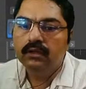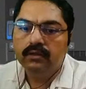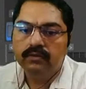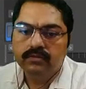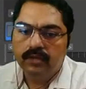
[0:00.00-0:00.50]

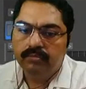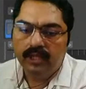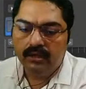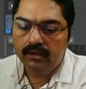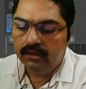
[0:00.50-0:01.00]
Same
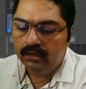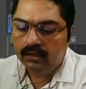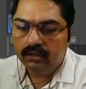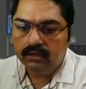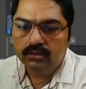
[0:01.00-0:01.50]
thing,
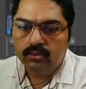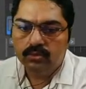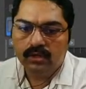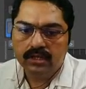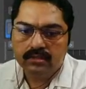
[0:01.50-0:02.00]
2
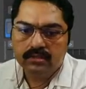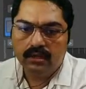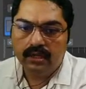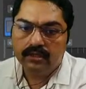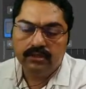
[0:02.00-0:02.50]
clicks,
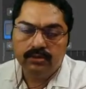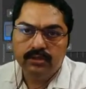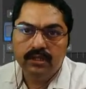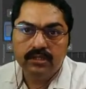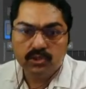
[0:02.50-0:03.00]
like you did
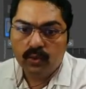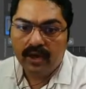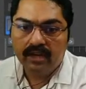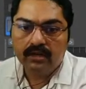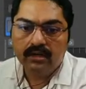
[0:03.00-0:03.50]
a
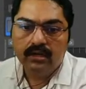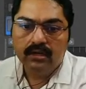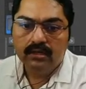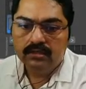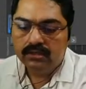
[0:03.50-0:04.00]
square.
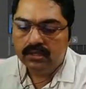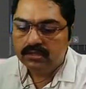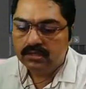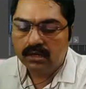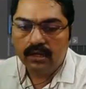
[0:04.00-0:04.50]
Just
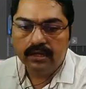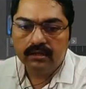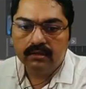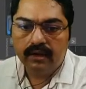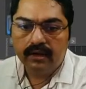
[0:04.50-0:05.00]
click,
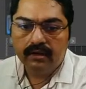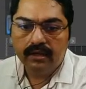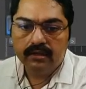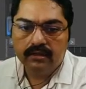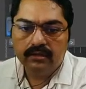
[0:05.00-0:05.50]
right click,
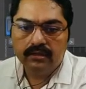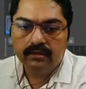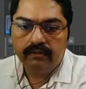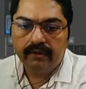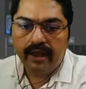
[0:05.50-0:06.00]

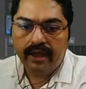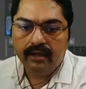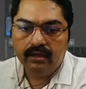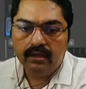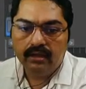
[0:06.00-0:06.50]
drag,
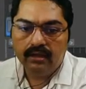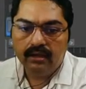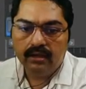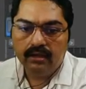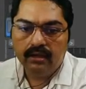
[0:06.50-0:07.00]

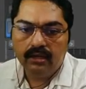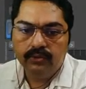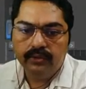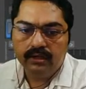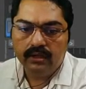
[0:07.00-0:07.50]
give
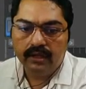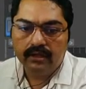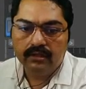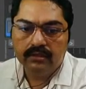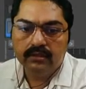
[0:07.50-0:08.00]
the click,
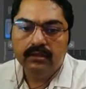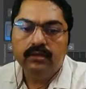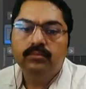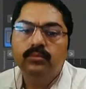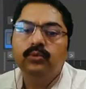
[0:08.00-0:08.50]

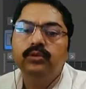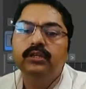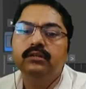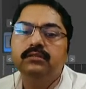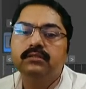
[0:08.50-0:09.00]
move the
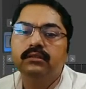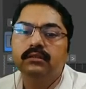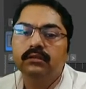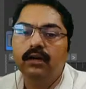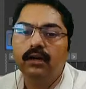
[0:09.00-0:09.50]
cursor
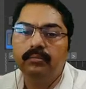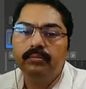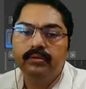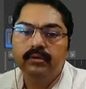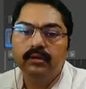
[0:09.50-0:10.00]
up,
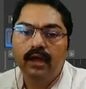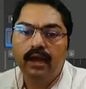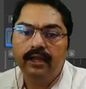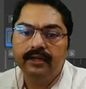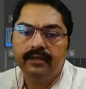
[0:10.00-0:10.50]
and
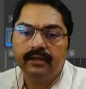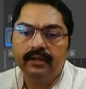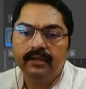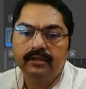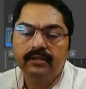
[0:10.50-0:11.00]
you can
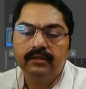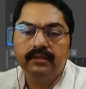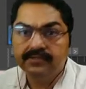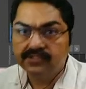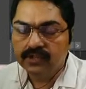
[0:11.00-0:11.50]
click it.
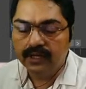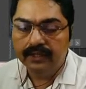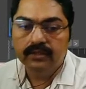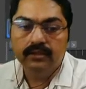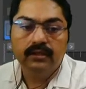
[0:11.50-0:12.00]
There's the cylinder.